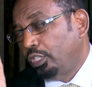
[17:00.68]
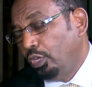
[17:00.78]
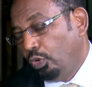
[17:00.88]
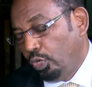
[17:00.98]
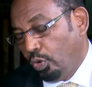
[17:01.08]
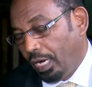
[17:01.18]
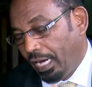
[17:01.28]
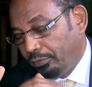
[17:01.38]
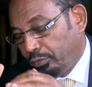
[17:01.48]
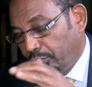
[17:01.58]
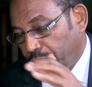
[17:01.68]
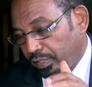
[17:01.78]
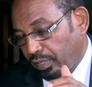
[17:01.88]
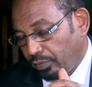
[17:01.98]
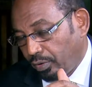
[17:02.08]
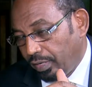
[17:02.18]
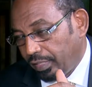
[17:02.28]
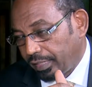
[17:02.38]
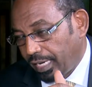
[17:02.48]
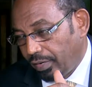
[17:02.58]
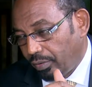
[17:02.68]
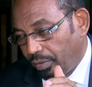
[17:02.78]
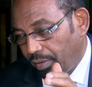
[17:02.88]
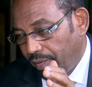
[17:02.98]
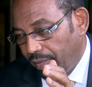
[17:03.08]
you have to first of all decide on